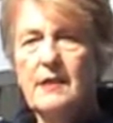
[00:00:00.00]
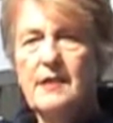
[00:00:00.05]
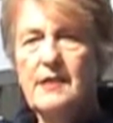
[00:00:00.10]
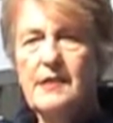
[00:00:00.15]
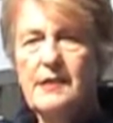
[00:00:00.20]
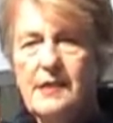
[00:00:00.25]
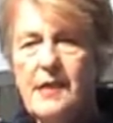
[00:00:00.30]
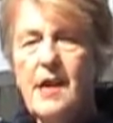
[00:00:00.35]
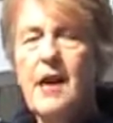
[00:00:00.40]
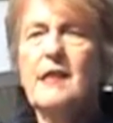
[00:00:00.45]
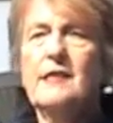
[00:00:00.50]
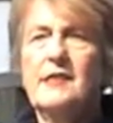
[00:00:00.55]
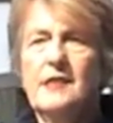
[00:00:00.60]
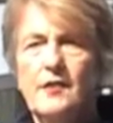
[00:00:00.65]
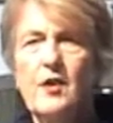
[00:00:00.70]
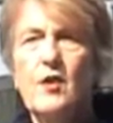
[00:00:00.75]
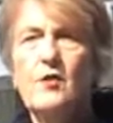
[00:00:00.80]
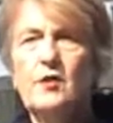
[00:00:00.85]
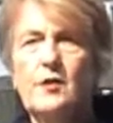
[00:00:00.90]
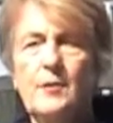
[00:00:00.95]

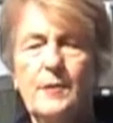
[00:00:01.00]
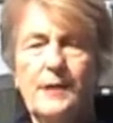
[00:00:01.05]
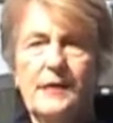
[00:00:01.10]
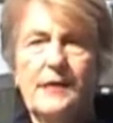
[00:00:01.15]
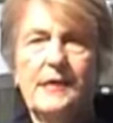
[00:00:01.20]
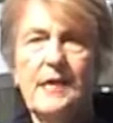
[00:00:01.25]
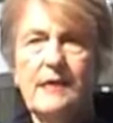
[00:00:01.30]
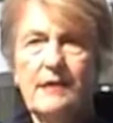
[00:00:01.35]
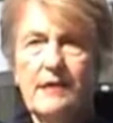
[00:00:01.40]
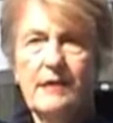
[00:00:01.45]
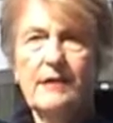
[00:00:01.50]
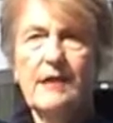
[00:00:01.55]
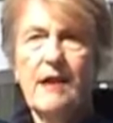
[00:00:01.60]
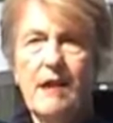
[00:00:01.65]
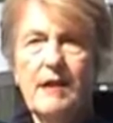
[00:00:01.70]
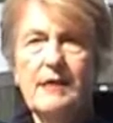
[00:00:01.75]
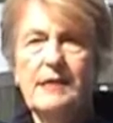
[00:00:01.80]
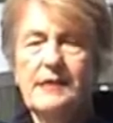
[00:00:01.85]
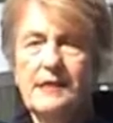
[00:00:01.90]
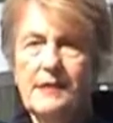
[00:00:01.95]
decides not to extend the
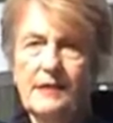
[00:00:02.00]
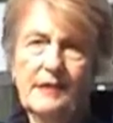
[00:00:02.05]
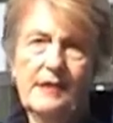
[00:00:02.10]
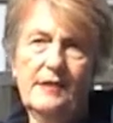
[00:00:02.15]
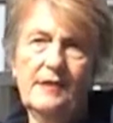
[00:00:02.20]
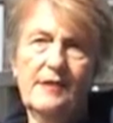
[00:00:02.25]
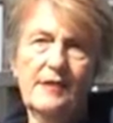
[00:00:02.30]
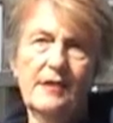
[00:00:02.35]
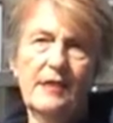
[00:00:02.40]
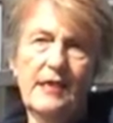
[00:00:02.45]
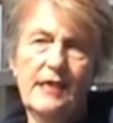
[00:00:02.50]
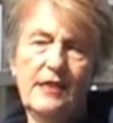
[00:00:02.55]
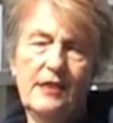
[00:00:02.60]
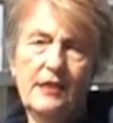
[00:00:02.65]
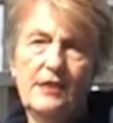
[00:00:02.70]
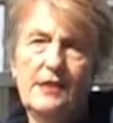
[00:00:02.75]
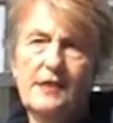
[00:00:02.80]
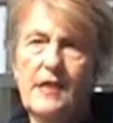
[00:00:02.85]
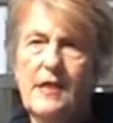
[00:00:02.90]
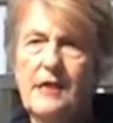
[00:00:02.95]
license, the
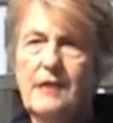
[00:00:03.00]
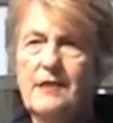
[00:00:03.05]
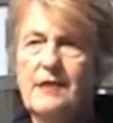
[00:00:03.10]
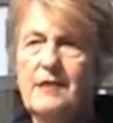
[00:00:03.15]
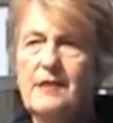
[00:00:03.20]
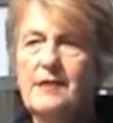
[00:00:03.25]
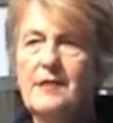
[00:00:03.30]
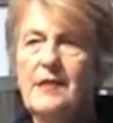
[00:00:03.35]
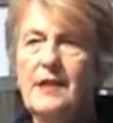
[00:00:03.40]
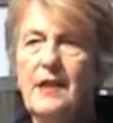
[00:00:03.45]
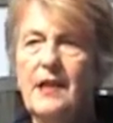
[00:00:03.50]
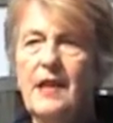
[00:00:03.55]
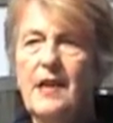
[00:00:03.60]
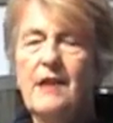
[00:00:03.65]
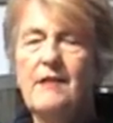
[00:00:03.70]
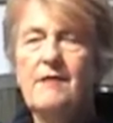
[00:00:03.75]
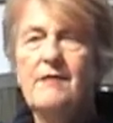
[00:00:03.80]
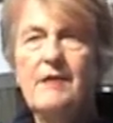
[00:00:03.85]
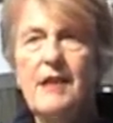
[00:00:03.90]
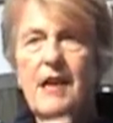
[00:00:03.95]
legislators,
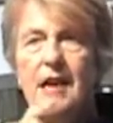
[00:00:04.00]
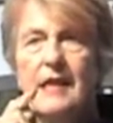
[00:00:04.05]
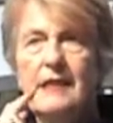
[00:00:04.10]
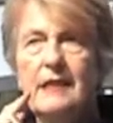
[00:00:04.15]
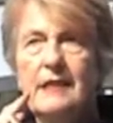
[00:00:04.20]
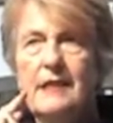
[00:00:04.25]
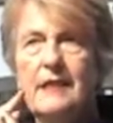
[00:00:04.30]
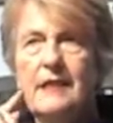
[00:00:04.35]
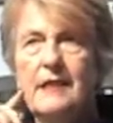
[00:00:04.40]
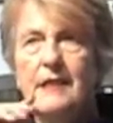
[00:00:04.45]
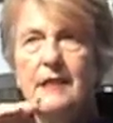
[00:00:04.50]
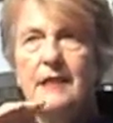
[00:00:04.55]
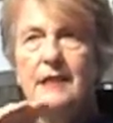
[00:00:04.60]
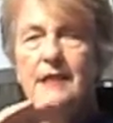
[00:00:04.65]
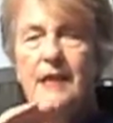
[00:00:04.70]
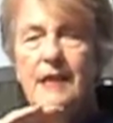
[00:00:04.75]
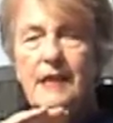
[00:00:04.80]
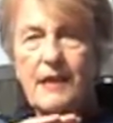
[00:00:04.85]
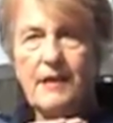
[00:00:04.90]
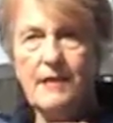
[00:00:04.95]
then
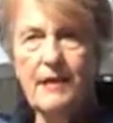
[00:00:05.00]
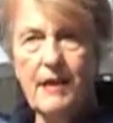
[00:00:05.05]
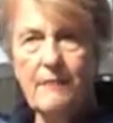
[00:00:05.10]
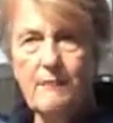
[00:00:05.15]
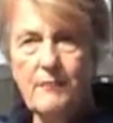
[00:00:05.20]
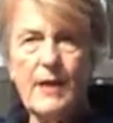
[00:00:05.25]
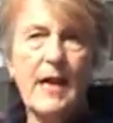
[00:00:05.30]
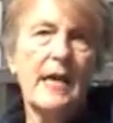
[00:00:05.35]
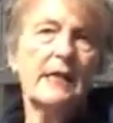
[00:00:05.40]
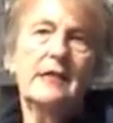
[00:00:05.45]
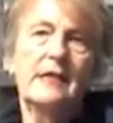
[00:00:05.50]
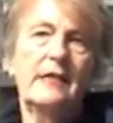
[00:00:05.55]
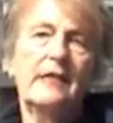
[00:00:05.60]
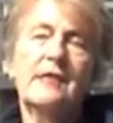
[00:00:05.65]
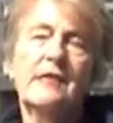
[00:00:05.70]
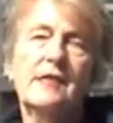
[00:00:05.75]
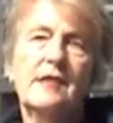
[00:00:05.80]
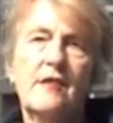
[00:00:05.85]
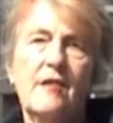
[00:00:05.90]
that reactor gets